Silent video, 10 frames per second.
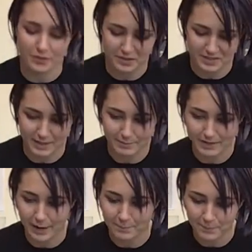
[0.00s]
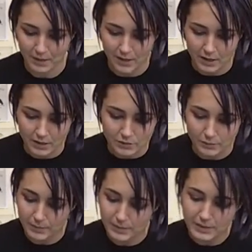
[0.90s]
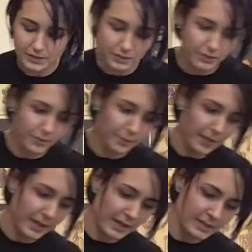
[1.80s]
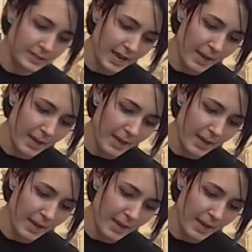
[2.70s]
at the same time. So what I'm going to do is take